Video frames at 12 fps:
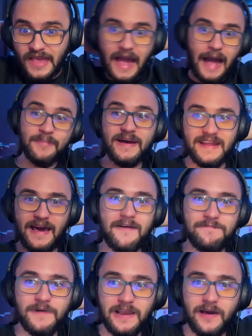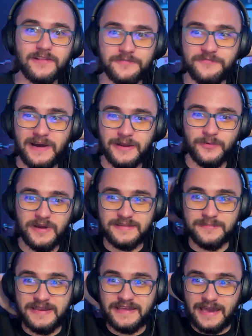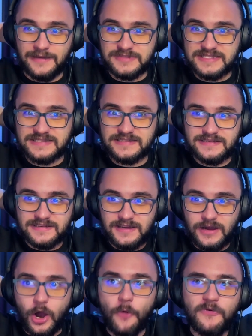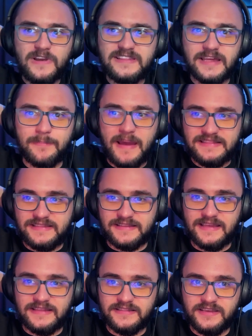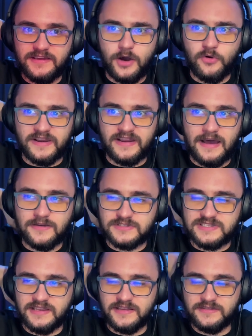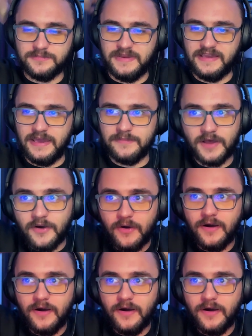I'm gonna have a lot of fun with the minigames. Hopefully they're better than the Ogre Galaxy minigame though.